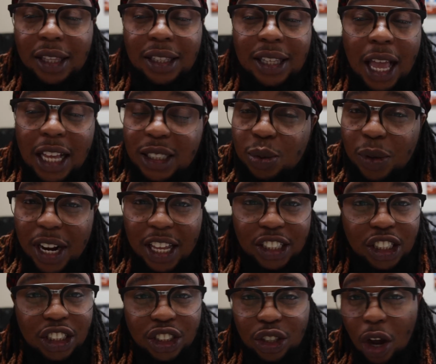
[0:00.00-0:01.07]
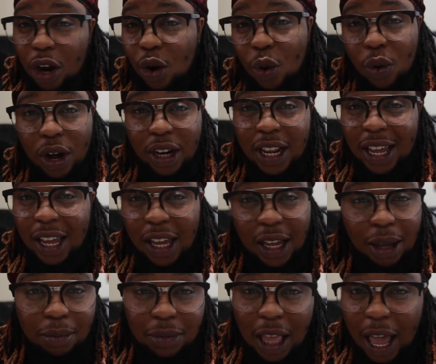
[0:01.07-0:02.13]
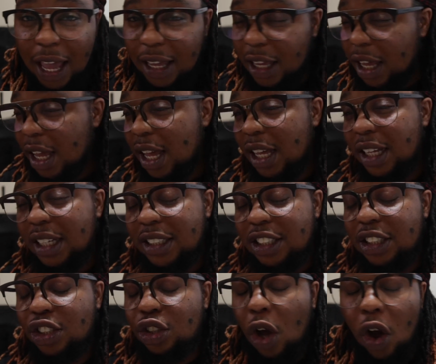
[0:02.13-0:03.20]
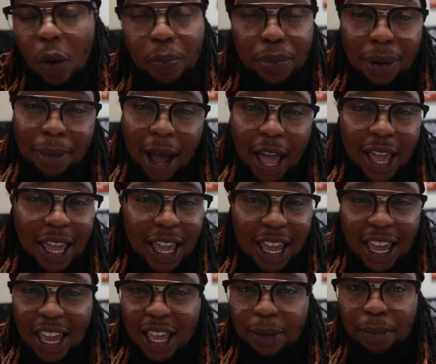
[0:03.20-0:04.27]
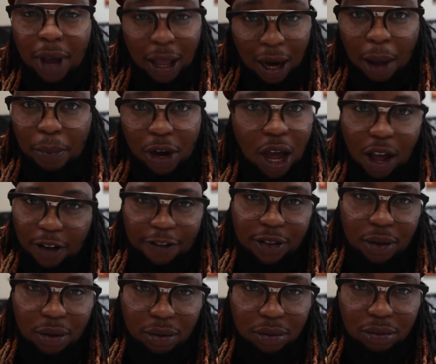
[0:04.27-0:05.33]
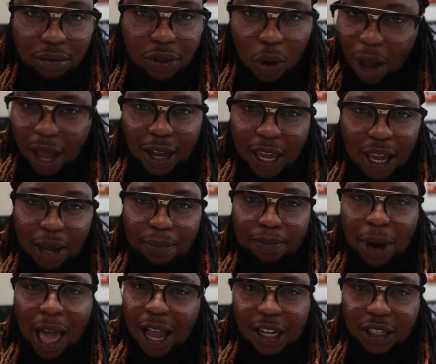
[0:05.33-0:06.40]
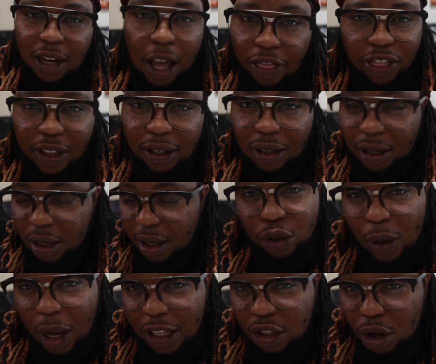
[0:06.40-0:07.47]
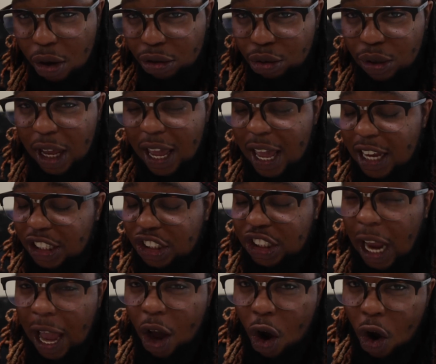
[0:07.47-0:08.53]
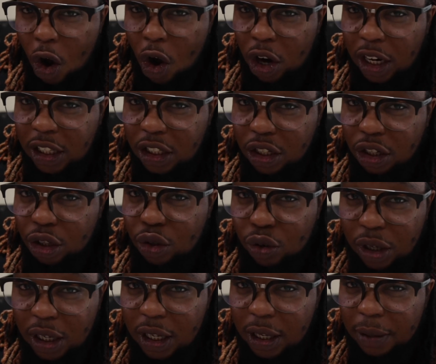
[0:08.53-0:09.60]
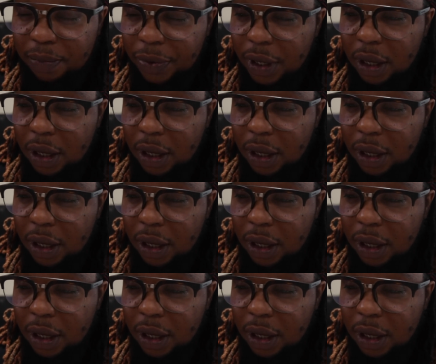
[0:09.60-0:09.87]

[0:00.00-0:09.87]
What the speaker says: that's when they just start going ham, like stomping my head. I'm cuffed, so I can't block nothing. I told you they had shot all into the crib.